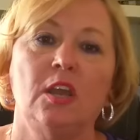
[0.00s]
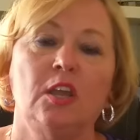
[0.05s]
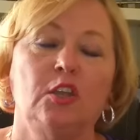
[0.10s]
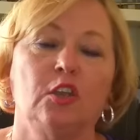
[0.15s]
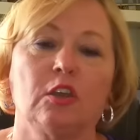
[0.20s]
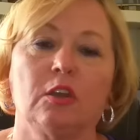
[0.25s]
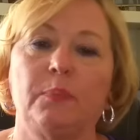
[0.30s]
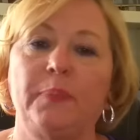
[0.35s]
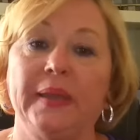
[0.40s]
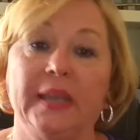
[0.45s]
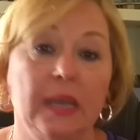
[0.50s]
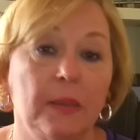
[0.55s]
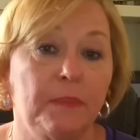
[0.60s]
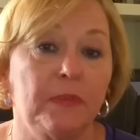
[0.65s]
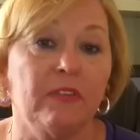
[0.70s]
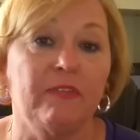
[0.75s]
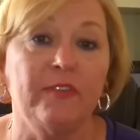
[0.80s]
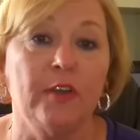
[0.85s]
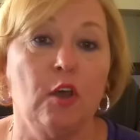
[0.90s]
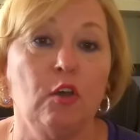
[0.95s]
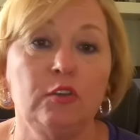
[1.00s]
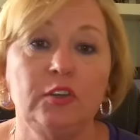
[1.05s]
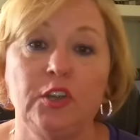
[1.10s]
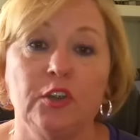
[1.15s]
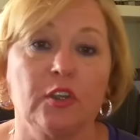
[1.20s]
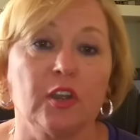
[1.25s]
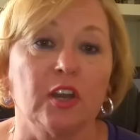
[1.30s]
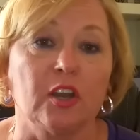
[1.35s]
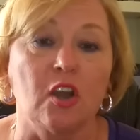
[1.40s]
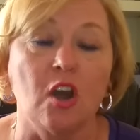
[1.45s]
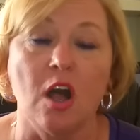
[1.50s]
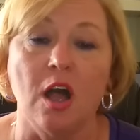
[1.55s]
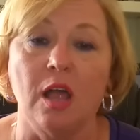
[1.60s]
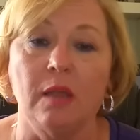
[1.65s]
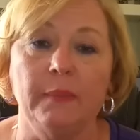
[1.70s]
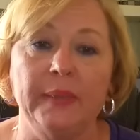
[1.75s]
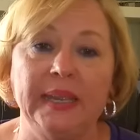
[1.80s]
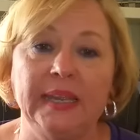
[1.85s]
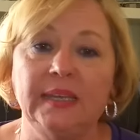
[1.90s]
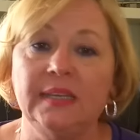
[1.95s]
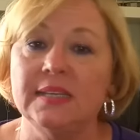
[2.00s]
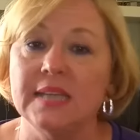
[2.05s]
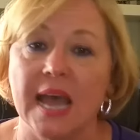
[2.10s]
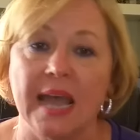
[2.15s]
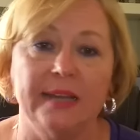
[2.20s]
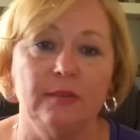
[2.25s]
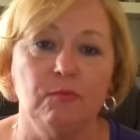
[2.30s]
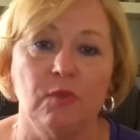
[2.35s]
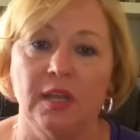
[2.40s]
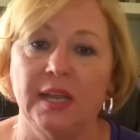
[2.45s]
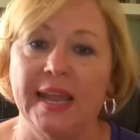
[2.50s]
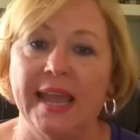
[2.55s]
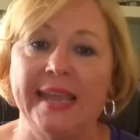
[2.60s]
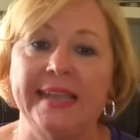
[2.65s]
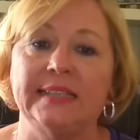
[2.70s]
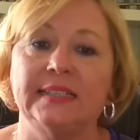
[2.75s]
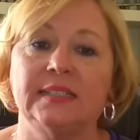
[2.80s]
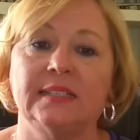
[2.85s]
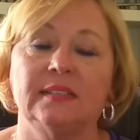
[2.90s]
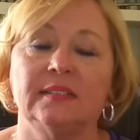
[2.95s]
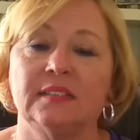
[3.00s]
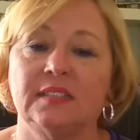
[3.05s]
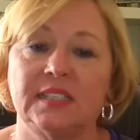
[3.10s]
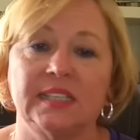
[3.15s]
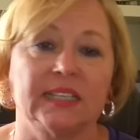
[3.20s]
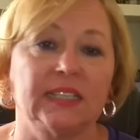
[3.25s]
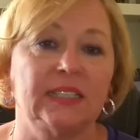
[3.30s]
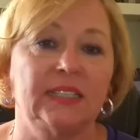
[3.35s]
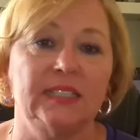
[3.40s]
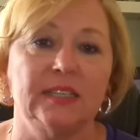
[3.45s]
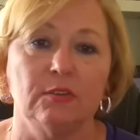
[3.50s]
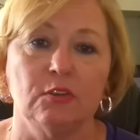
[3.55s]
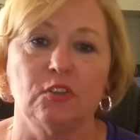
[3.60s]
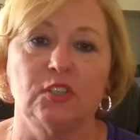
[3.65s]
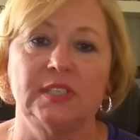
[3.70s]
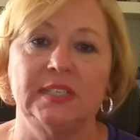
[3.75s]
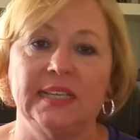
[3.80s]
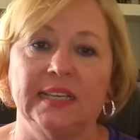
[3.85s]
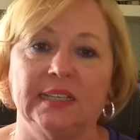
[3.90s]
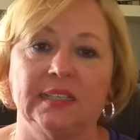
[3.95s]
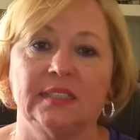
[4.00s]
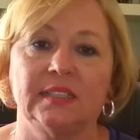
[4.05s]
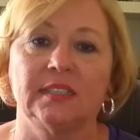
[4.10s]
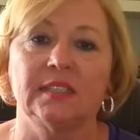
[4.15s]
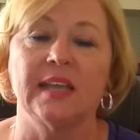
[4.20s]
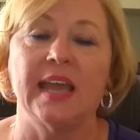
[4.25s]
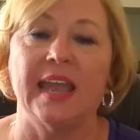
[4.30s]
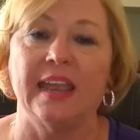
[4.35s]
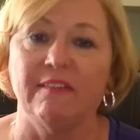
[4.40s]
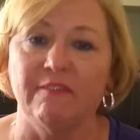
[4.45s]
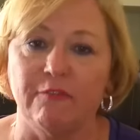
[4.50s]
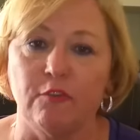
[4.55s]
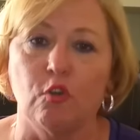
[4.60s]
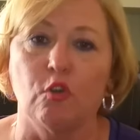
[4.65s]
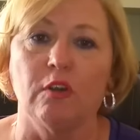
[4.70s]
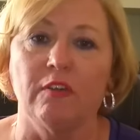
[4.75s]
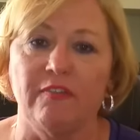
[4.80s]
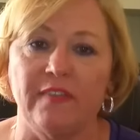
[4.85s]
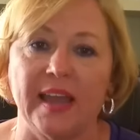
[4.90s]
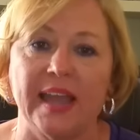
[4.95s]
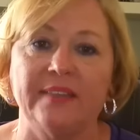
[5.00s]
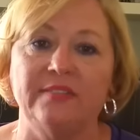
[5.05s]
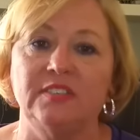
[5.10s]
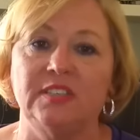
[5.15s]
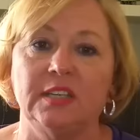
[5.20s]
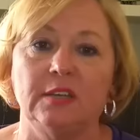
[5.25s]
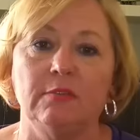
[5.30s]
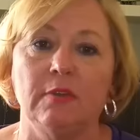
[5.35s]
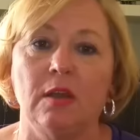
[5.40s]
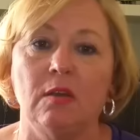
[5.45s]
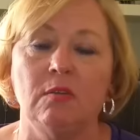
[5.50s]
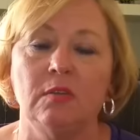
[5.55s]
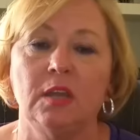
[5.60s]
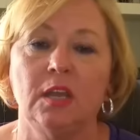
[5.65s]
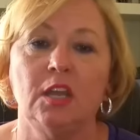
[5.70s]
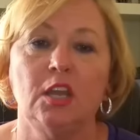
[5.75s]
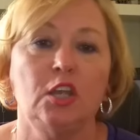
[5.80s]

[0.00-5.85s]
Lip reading: You're going to pick up the phone. You're going to call me, 918-606-8450.